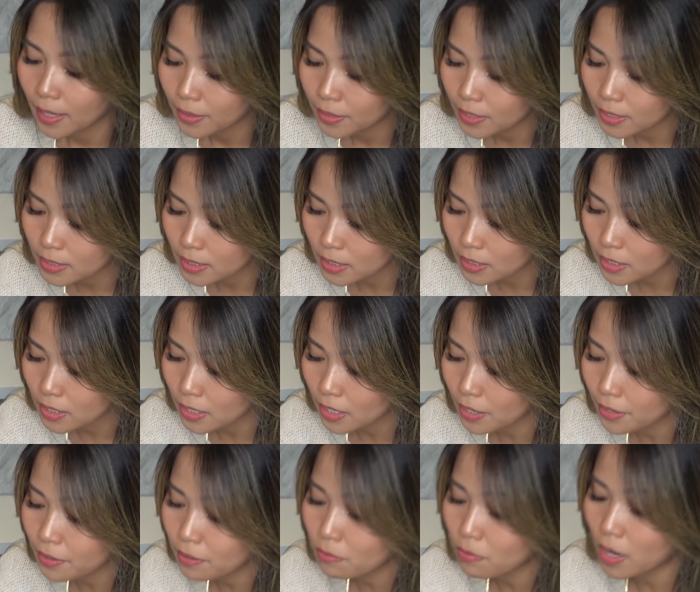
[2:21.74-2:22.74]
this is the
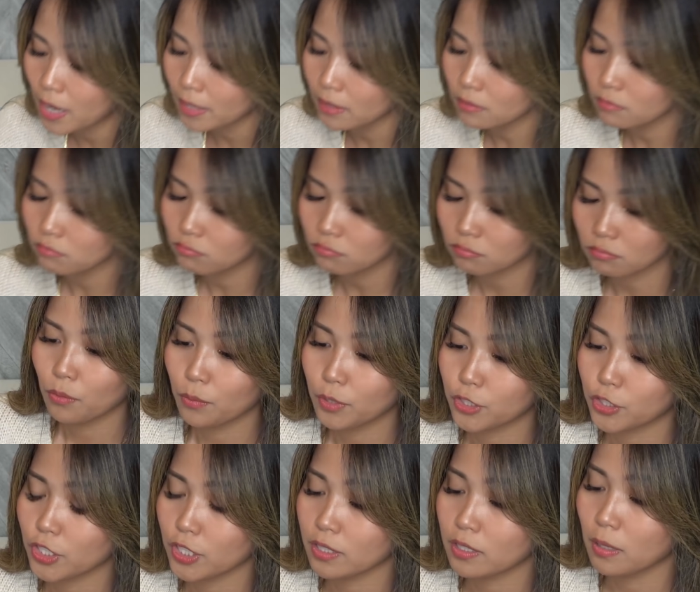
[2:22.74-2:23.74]
other one,
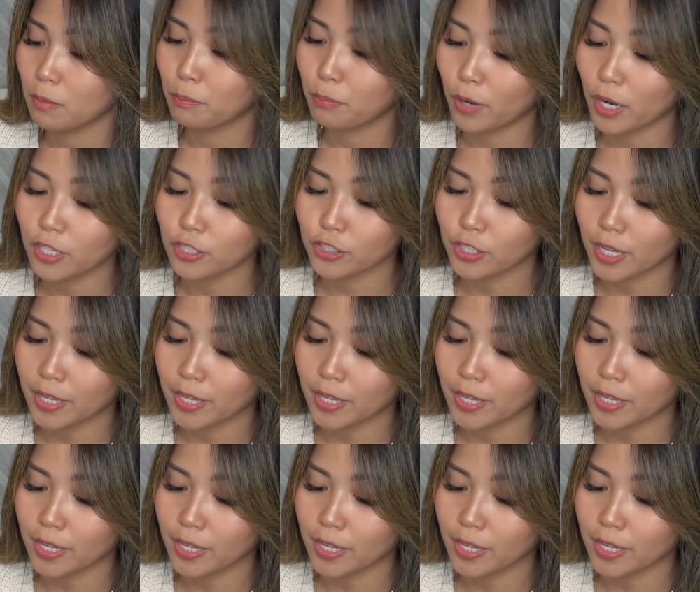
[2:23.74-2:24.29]
which is the brush